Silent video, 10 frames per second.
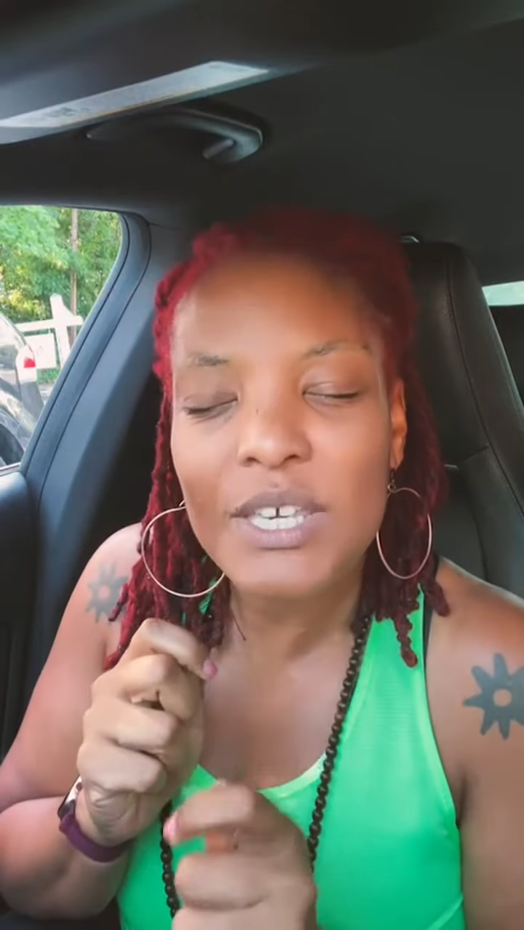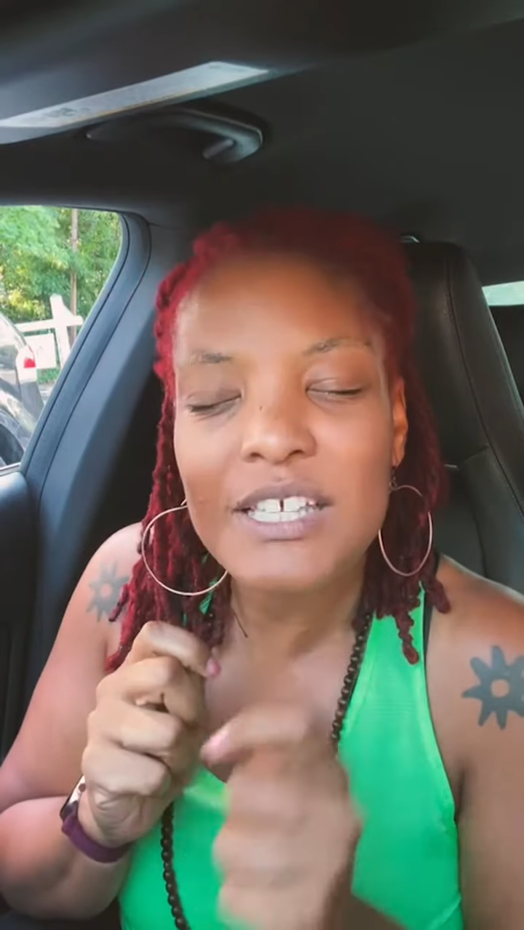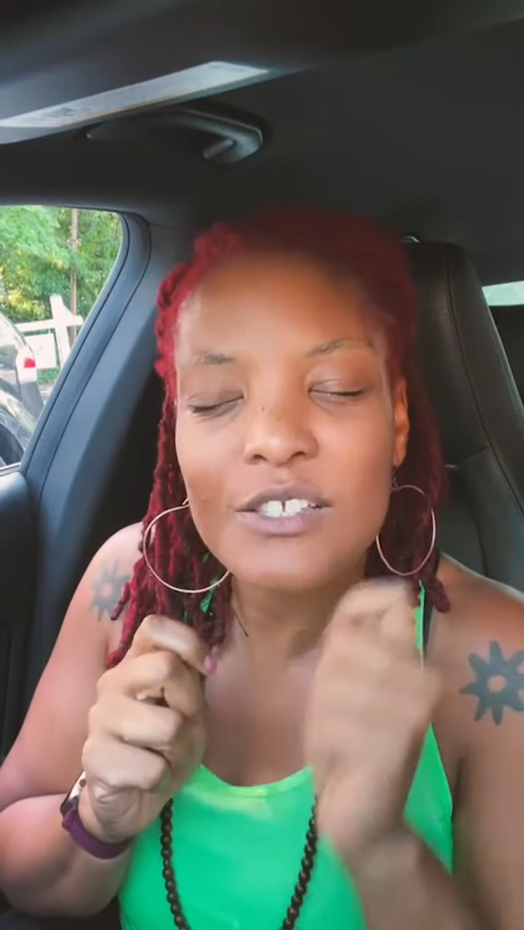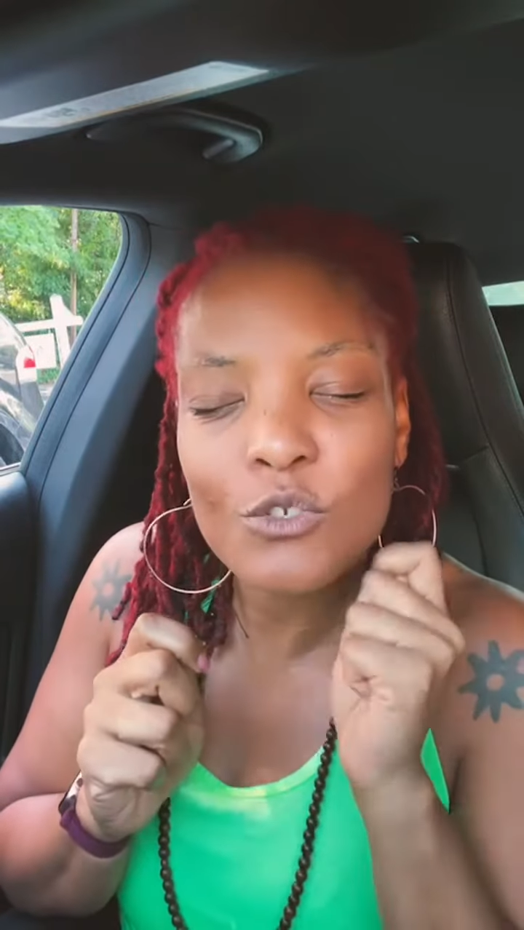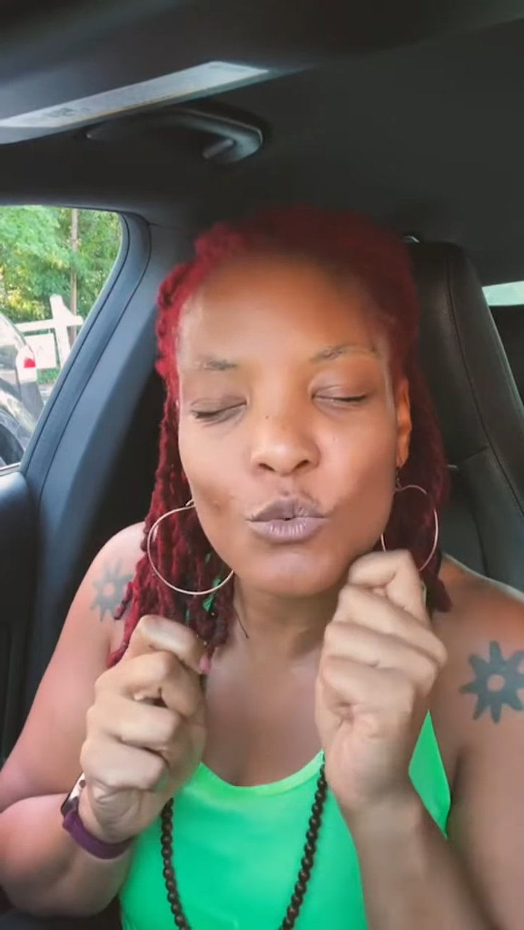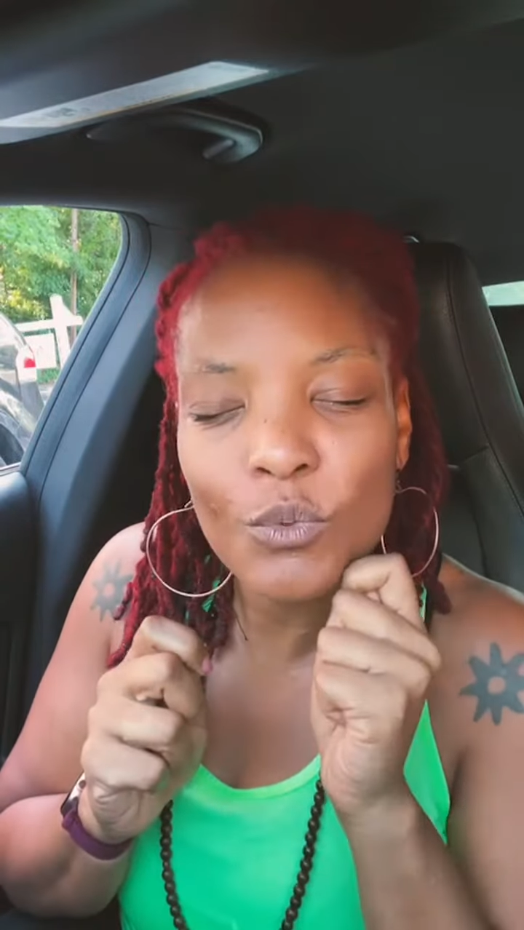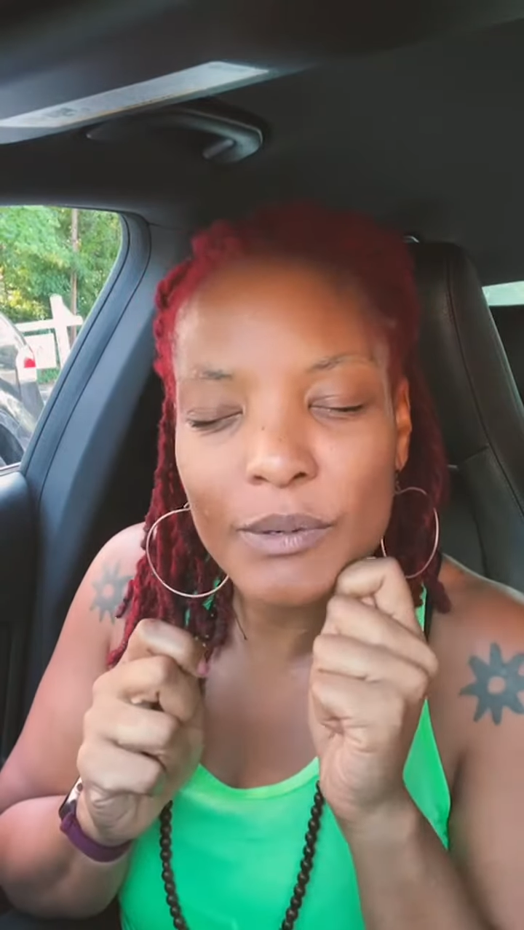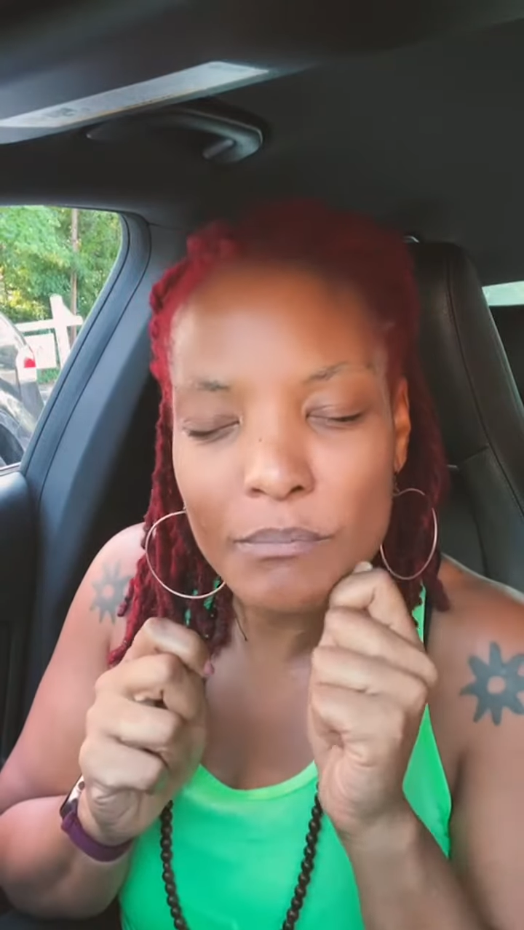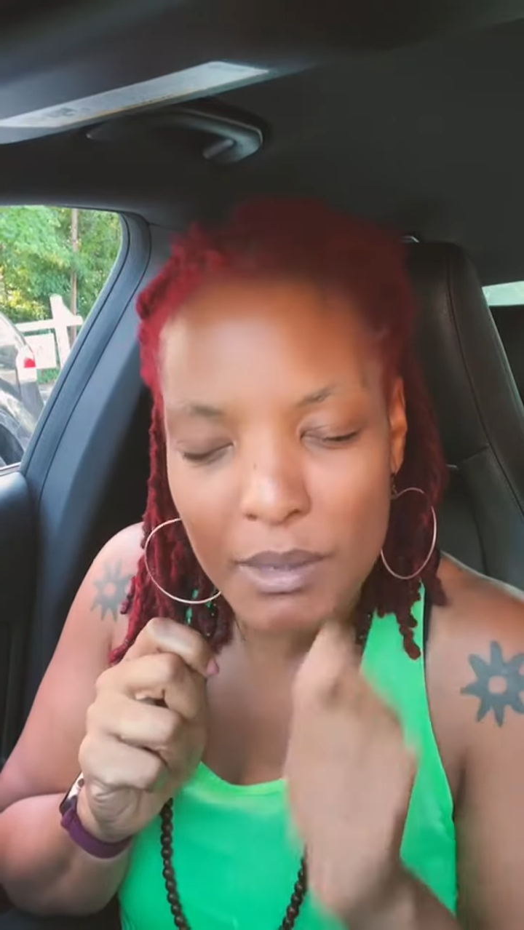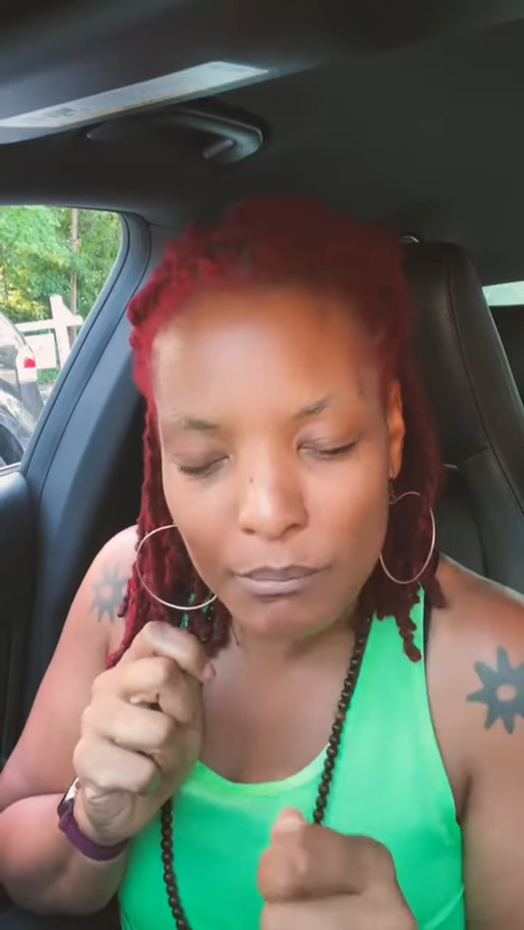is to
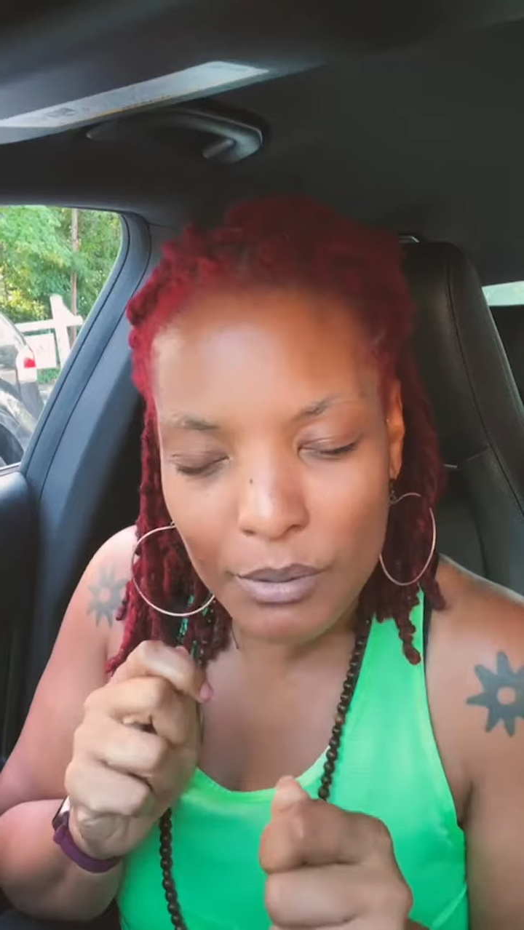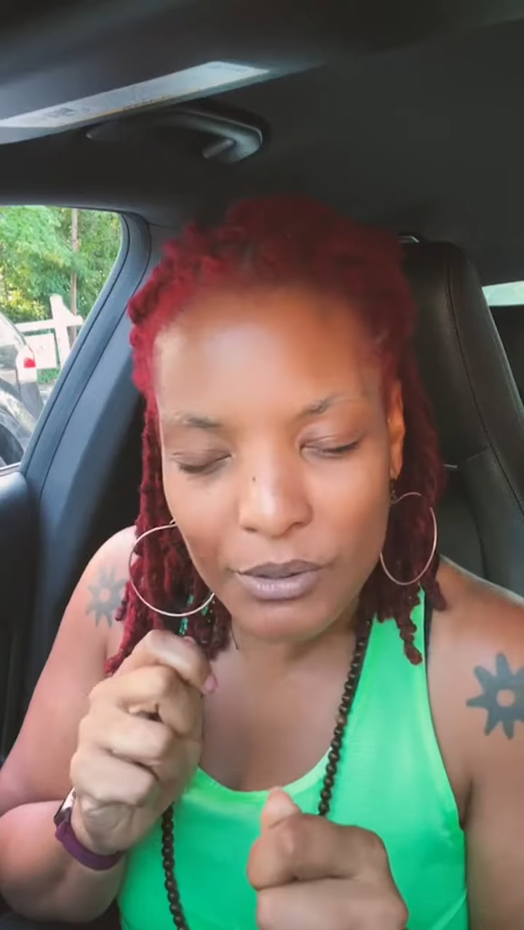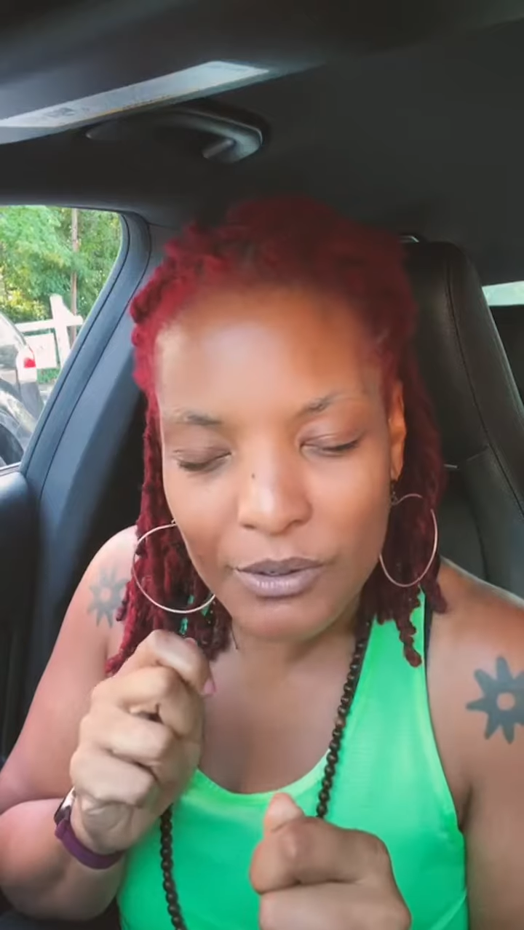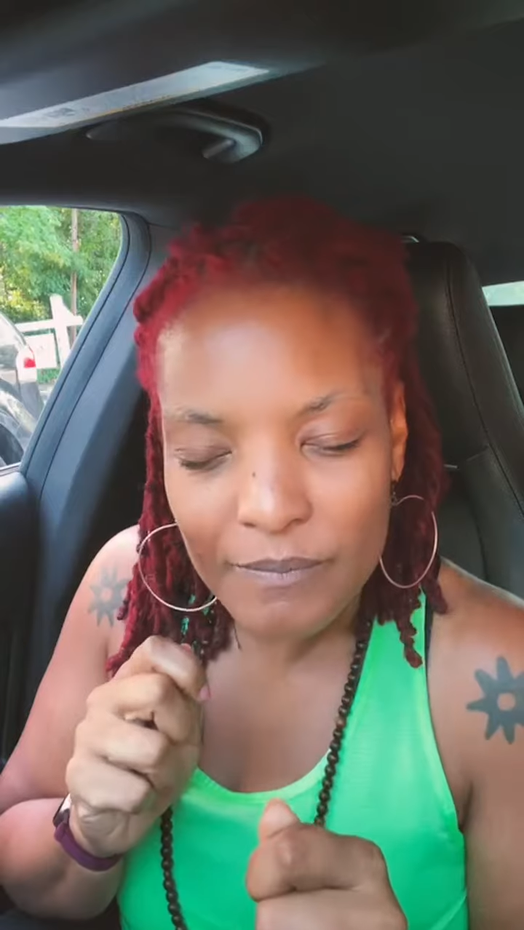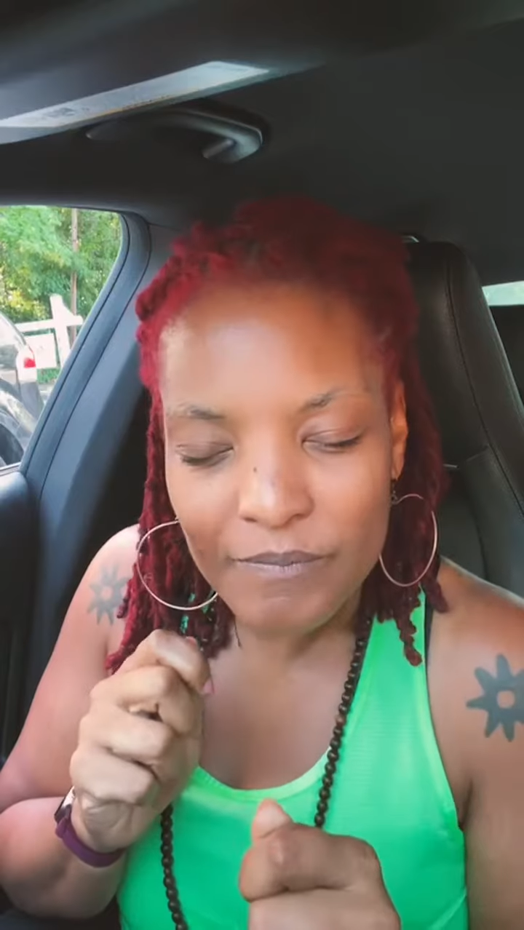remember.